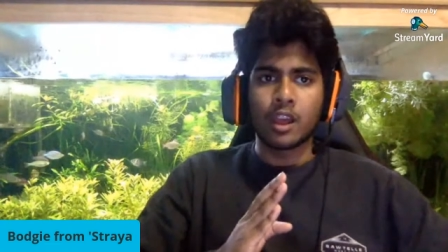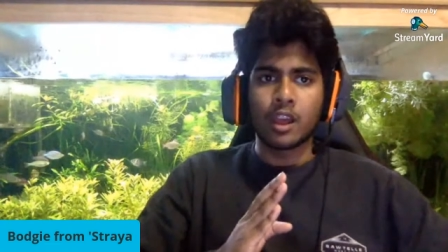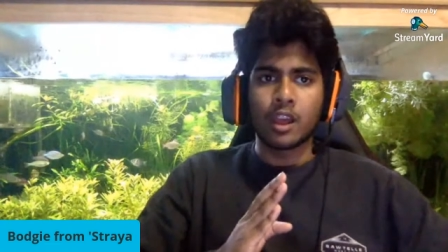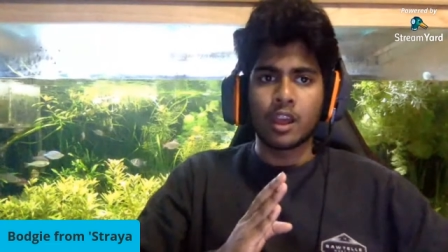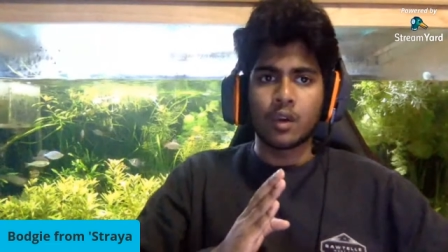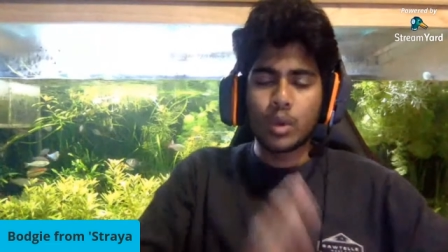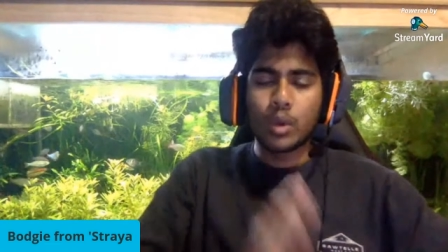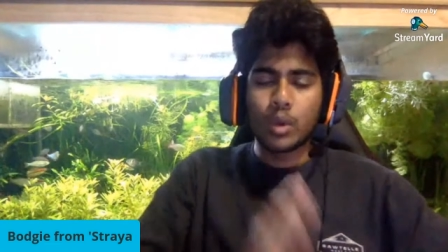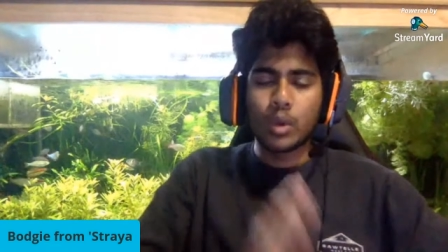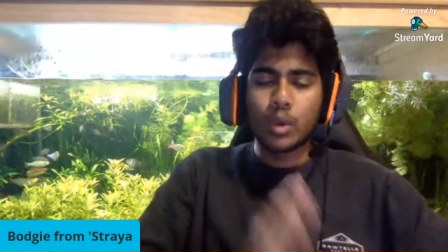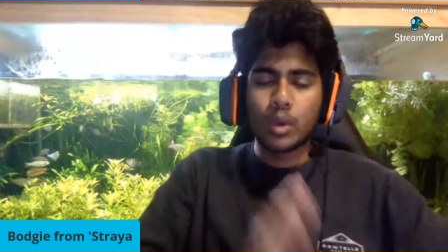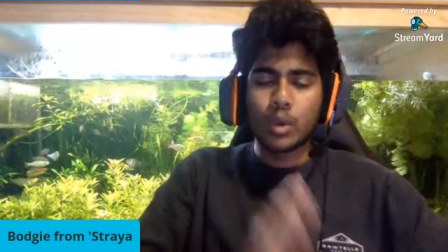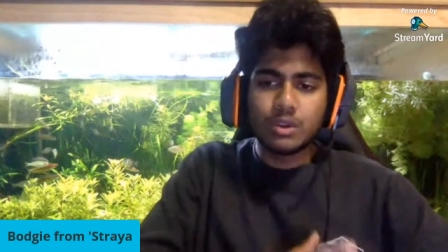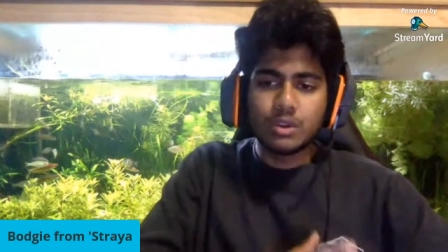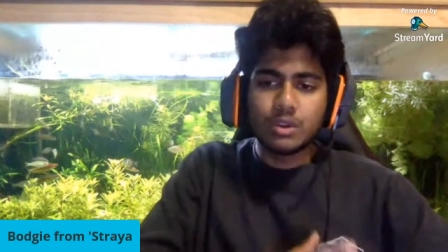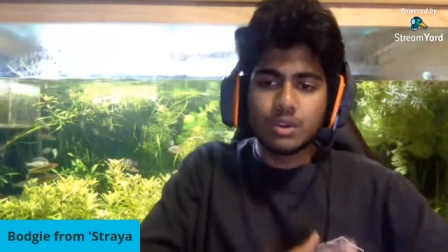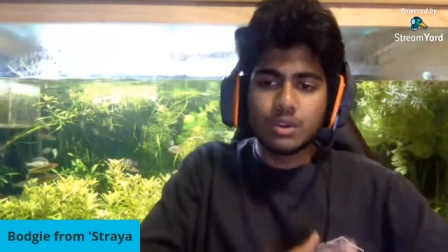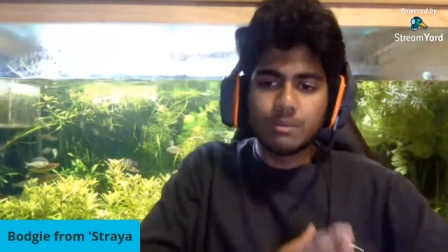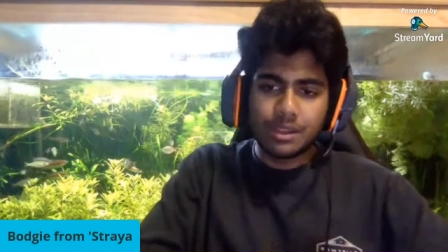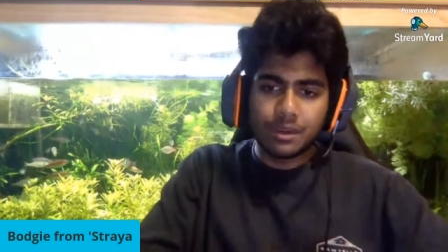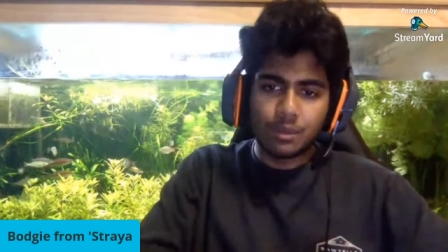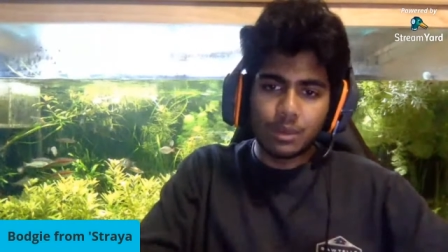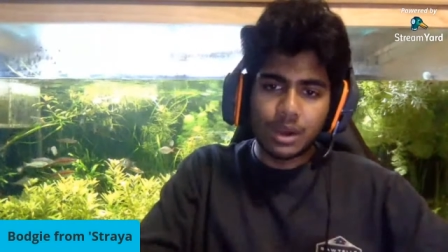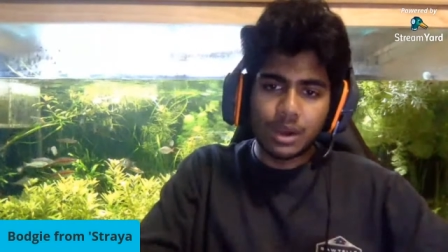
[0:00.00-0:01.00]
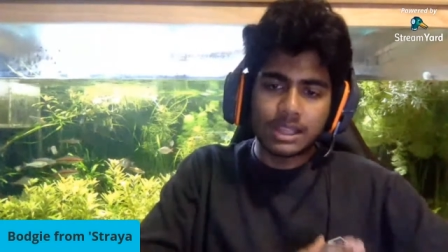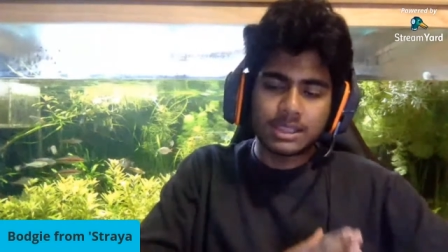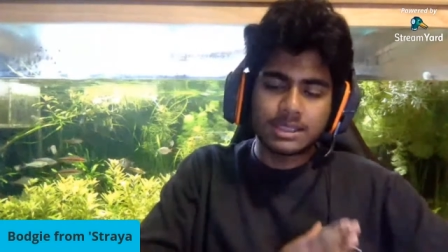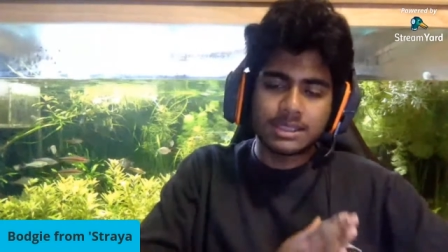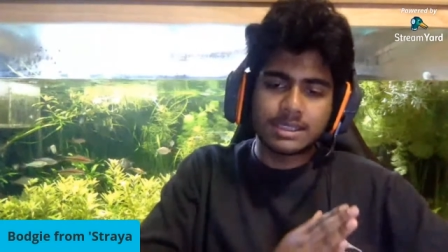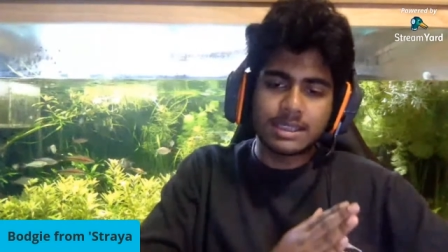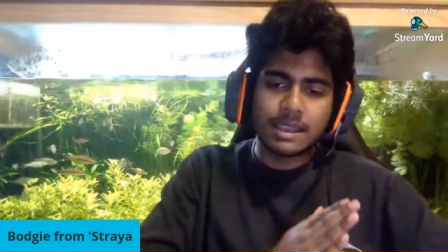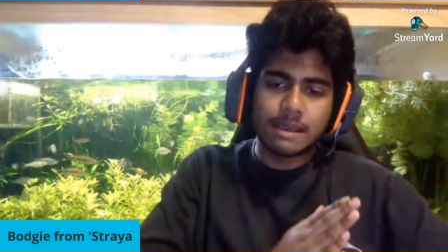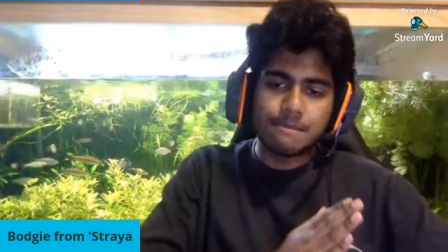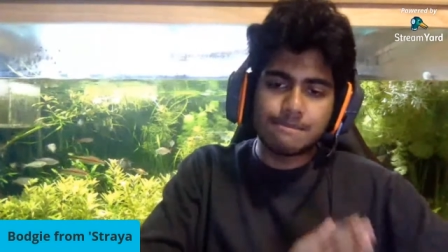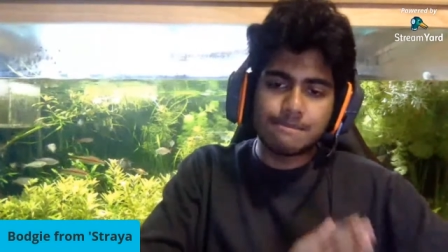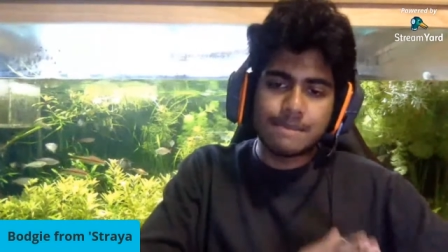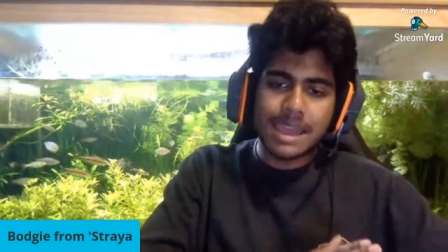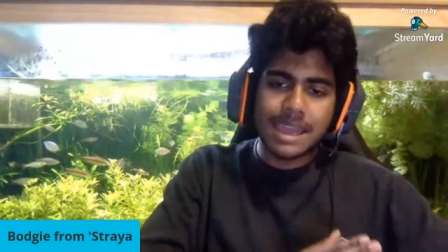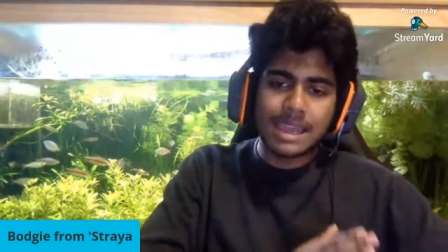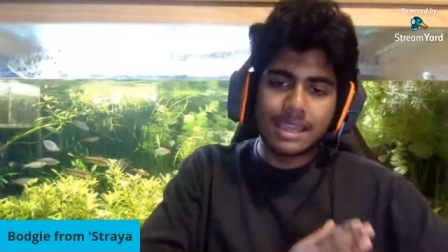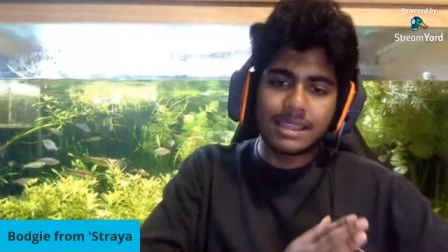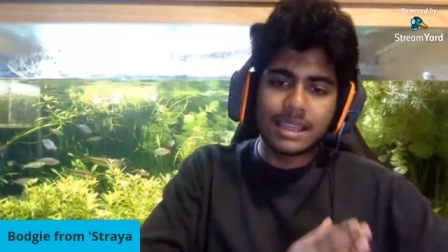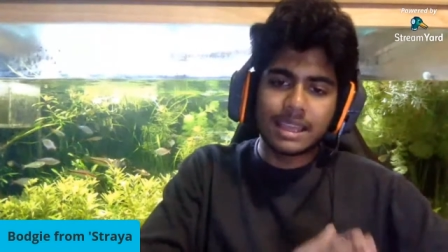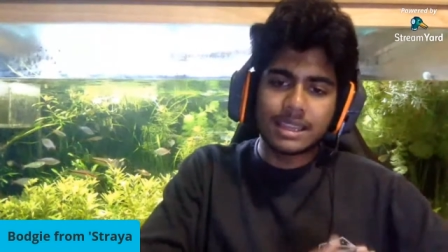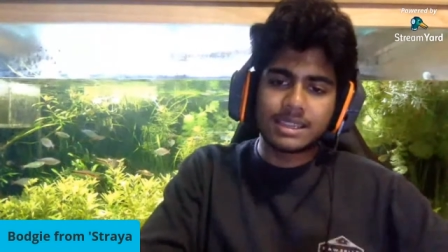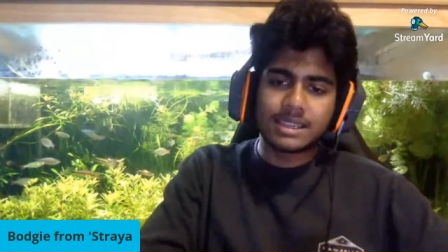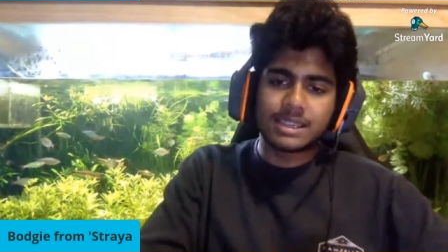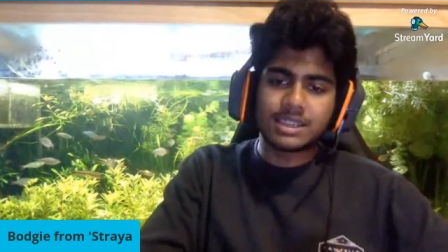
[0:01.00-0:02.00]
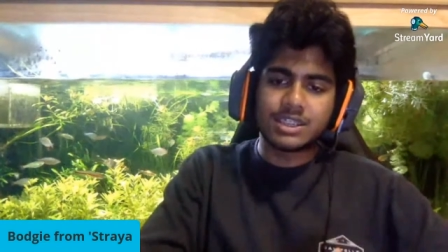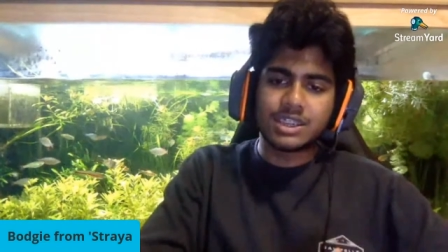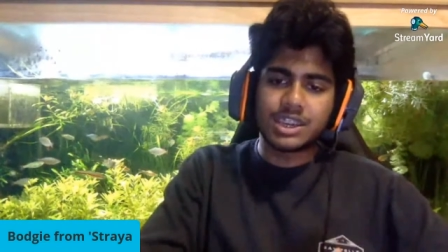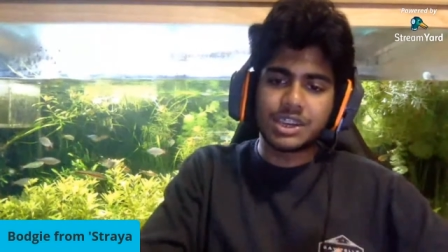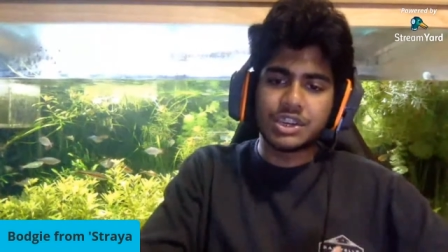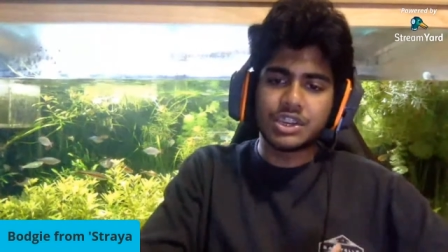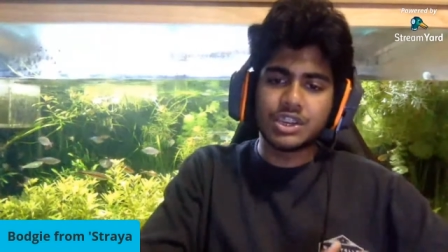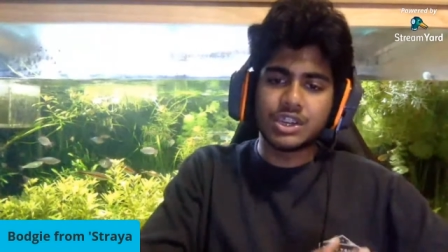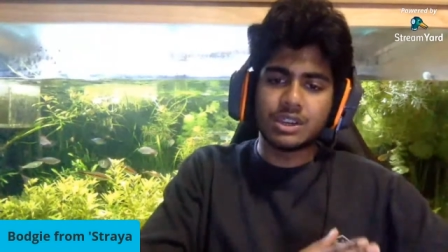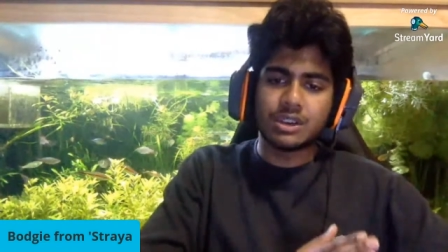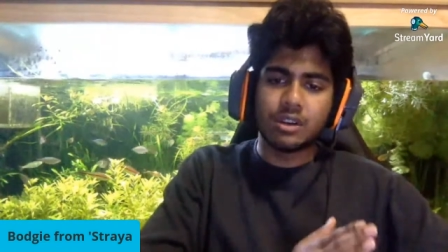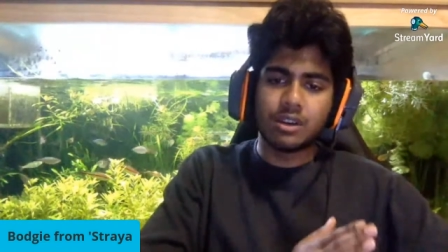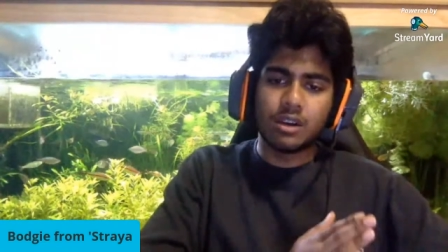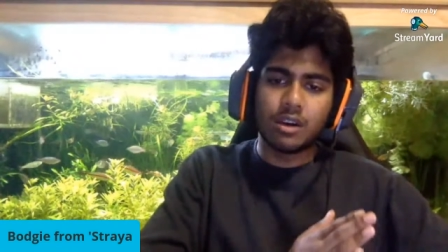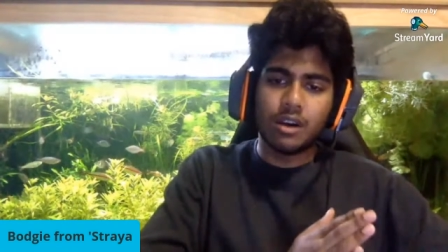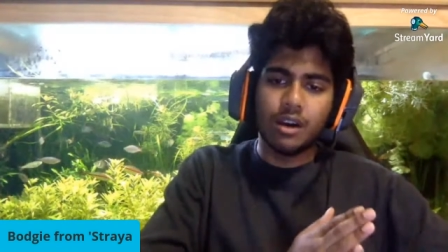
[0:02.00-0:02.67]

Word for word: we should be the ones that make that decision